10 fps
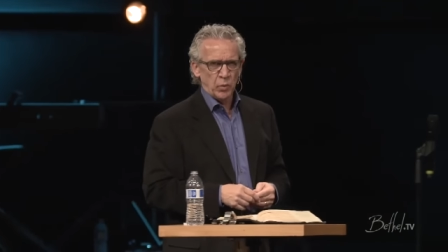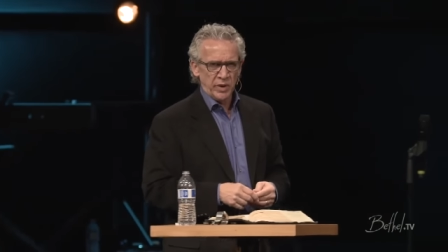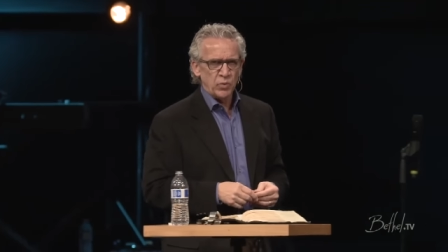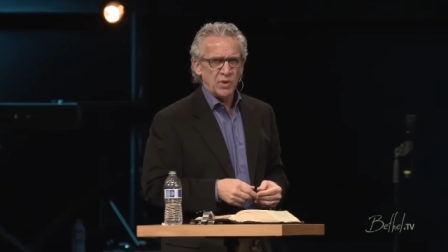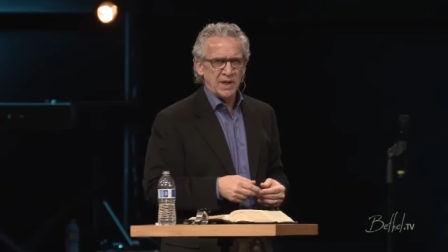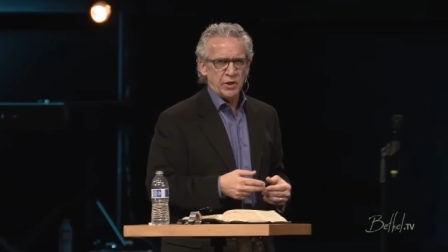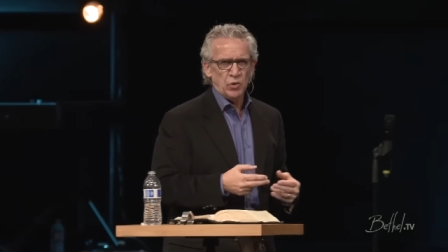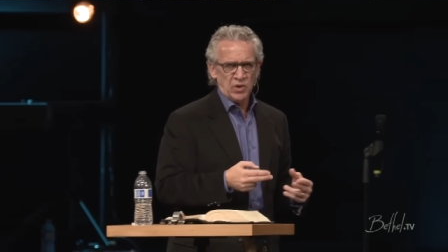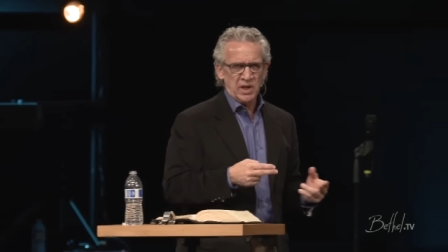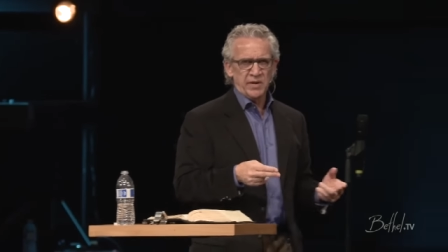We really do
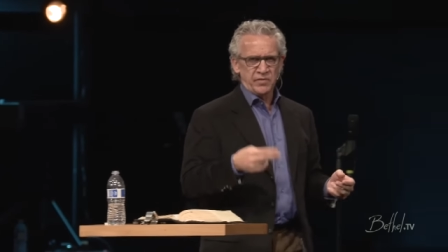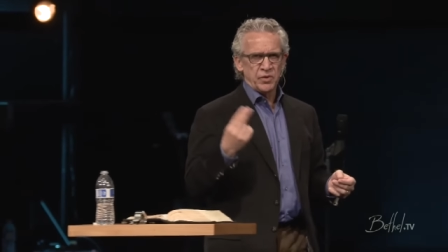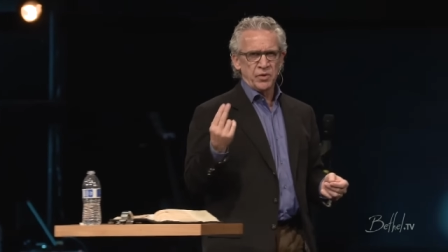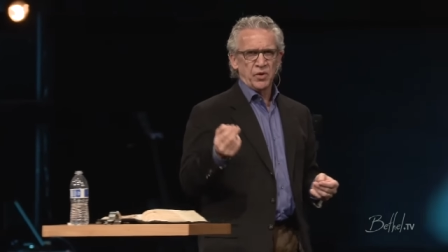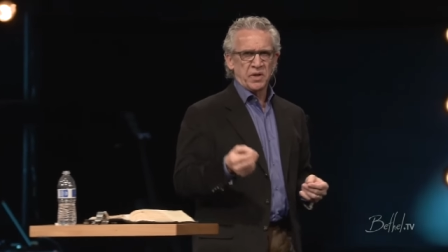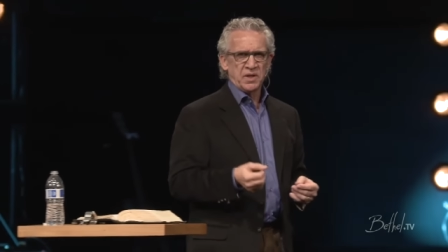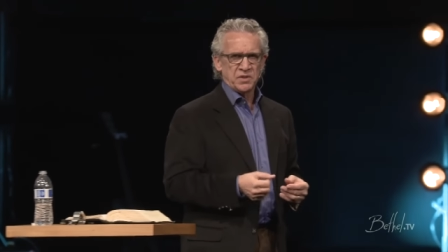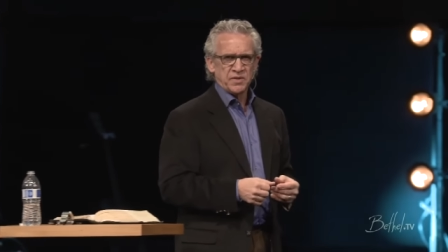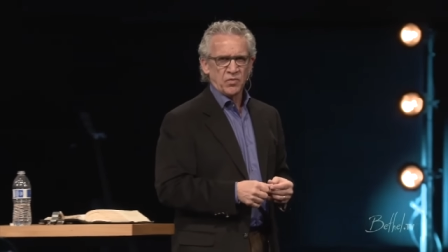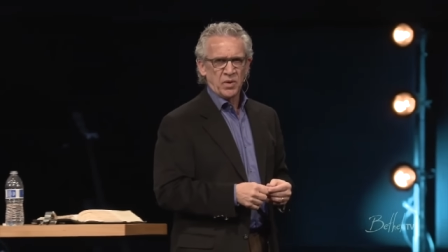live to the
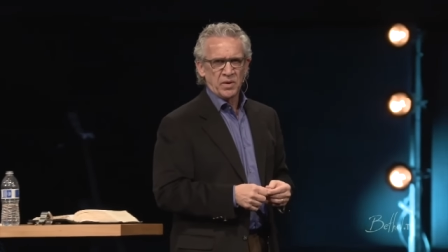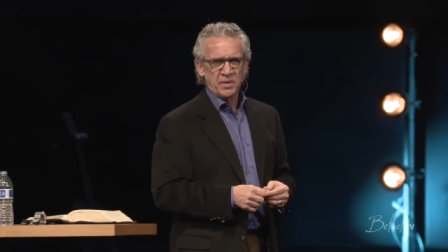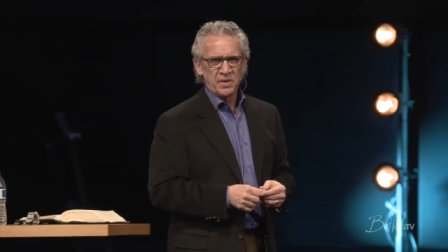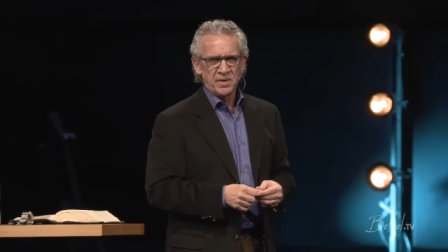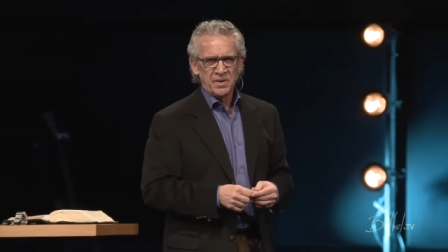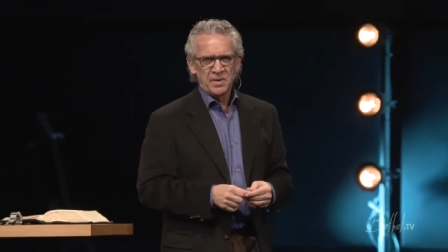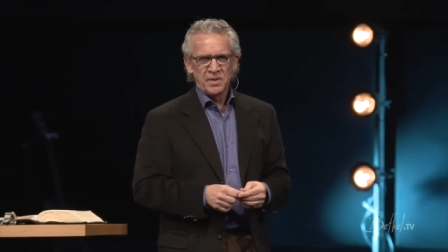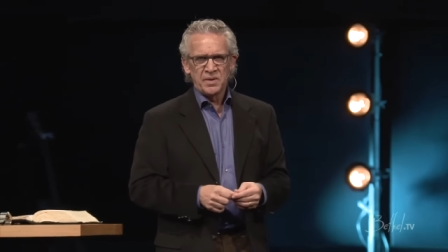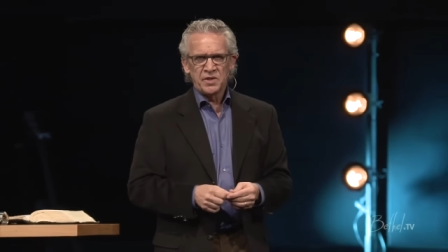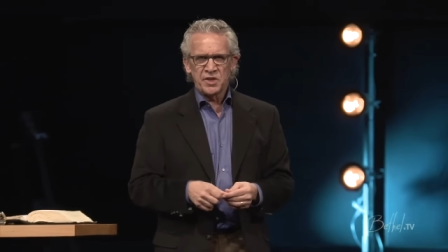audience of one,
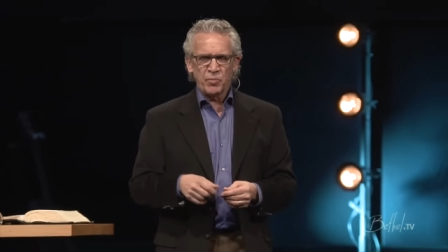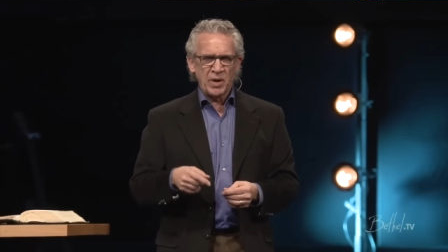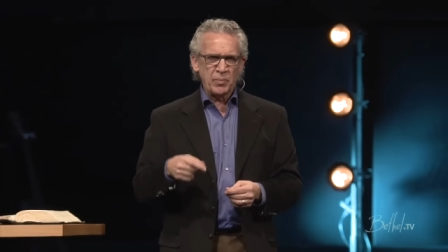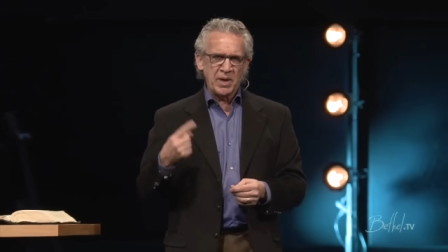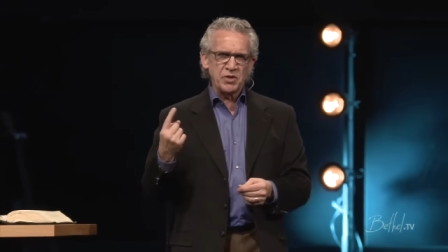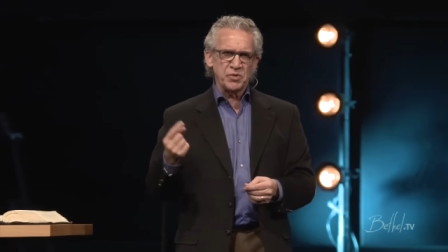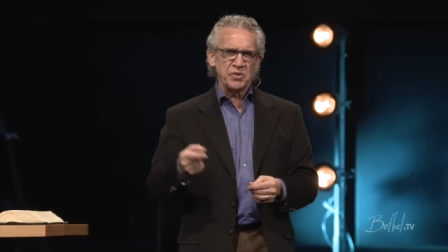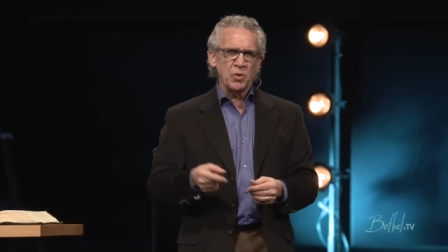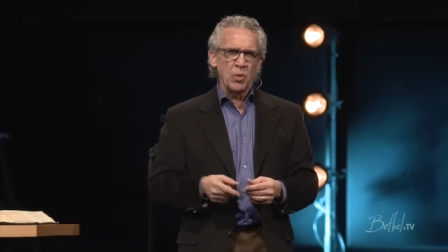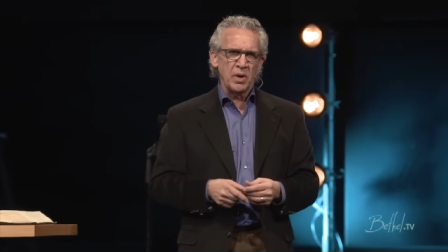to bring pleasure
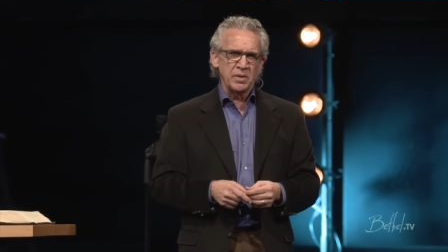to one.